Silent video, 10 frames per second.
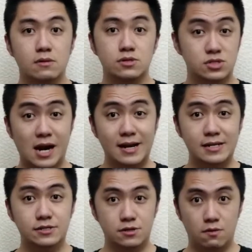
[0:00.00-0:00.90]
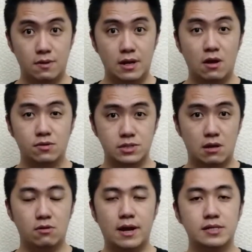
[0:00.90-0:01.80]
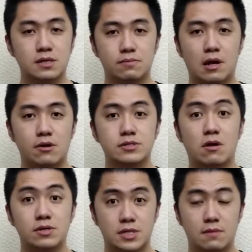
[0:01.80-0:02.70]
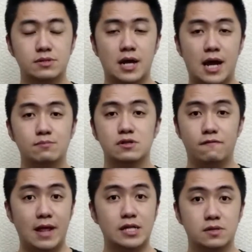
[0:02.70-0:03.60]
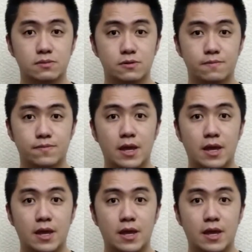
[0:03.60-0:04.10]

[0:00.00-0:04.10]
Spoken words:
Chinese jewelry wholesalers and suppliers are sometimes flexible.